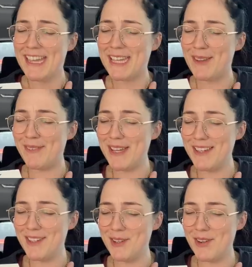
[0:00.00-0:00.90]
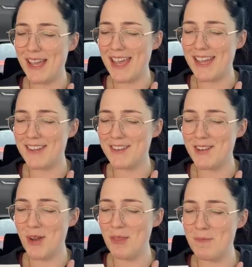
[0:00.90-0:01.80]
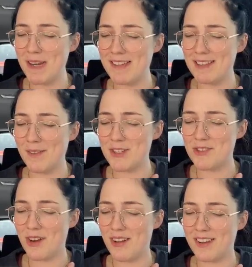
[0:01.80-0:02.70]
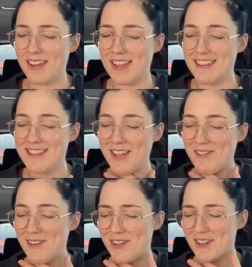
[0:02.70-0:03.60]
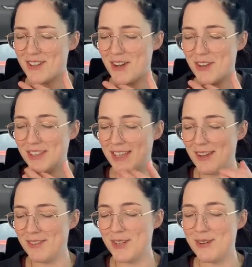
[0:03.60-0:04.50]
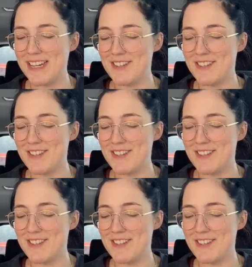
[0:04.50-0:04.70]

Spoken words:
Keep being you and know the bunny's love is strong in this coven of yours. All the love, Queen